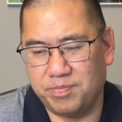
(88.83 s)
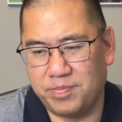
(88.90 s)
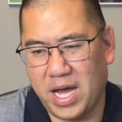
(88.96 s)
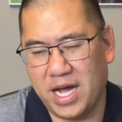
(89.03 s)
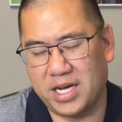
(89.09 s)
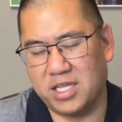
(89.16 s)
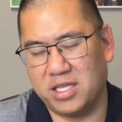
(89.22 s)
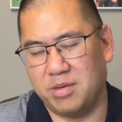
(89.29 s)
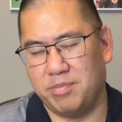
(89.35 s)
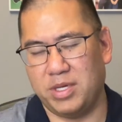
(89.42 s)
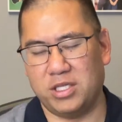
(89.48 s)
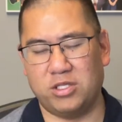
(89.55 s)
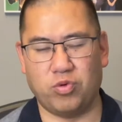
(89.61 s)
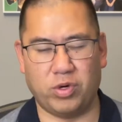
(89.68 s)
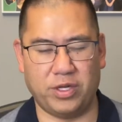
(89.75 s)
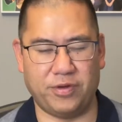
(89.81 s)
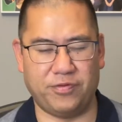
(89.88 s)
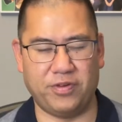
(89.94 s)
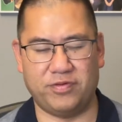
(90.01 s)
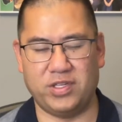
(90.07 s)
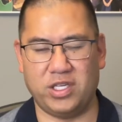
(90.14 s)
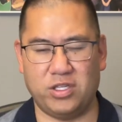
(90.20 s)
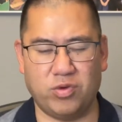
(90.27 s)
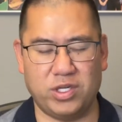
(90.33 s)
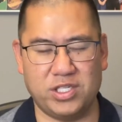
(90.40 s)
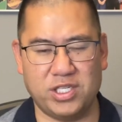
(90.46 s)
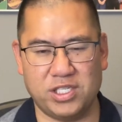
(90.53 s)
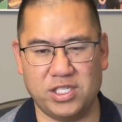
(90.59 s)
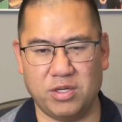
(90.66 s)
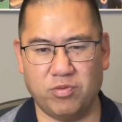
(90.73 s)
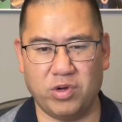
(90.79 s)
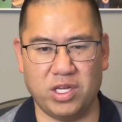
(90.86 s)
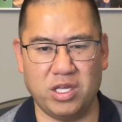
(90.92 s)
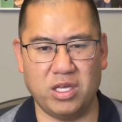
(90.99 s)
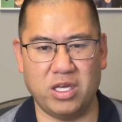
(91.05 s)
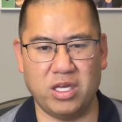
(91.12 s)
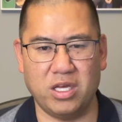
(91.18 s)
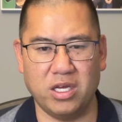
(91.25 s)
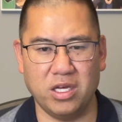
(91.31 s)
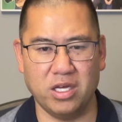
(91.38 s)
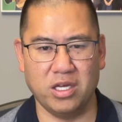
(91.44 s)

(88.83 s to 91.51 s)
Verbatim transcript: back in the mid 2015, 2016 when he